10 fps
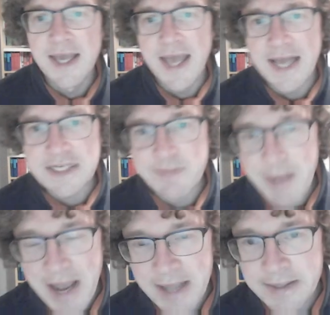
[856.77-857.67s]

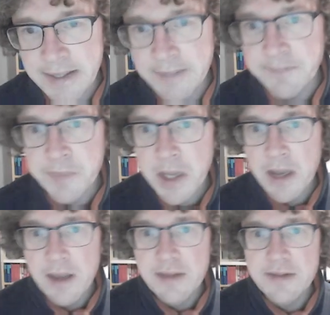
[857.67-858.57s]
expanding
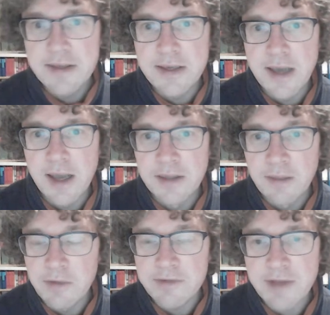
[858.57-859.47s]
the
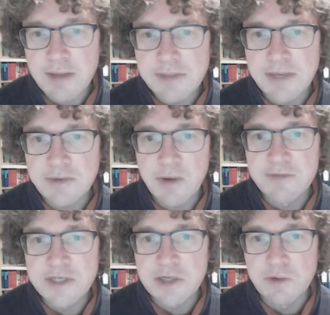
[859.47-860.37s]
number of time steps,
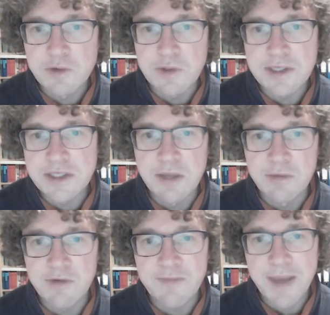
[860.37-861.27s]
obviously also this
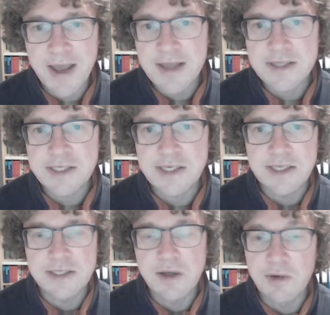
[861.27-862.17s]
number of paths
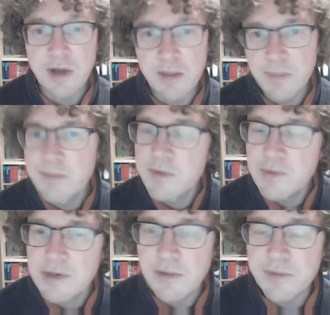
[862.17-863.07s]
is going up. But
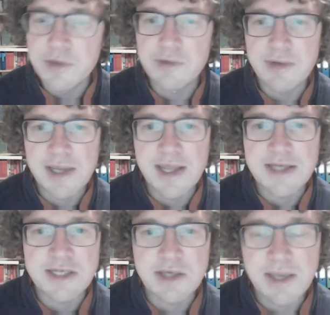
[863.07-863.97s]
with a computer, we can
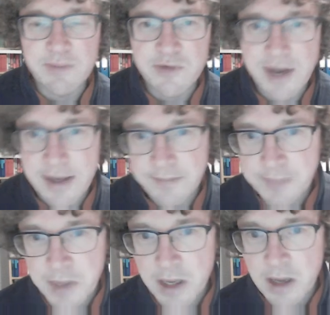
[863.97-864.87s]
actually keep track
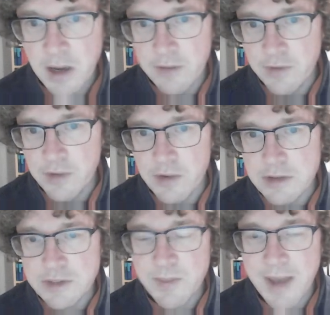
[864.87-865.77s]
of all
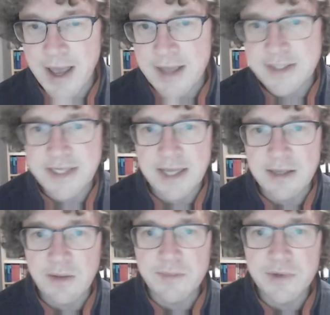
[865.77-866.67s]
those paths
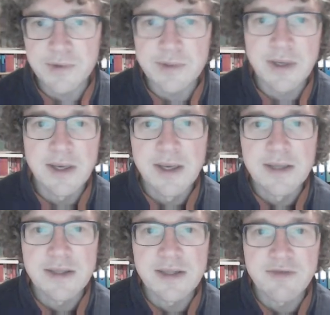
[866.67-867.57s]
and compute
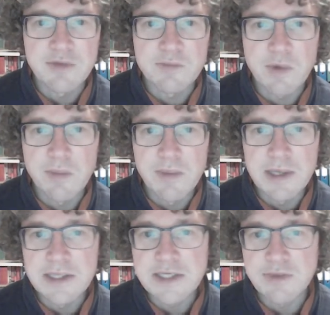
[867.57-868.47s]
the different
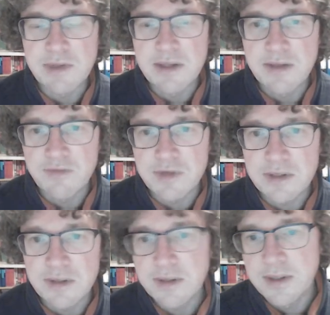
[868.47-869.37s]
probabilities with the
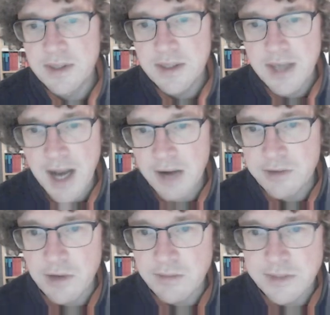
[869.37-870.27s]
different
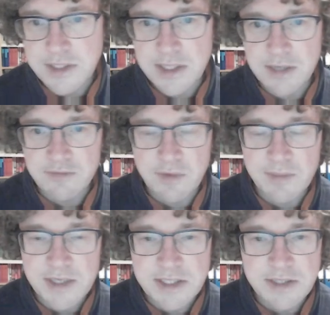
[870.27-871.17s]
outcomes
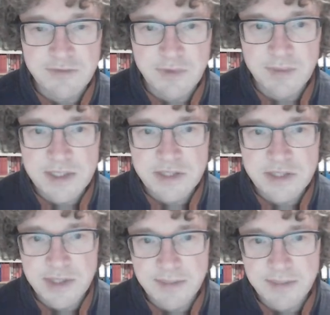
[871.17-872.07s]
from this tree.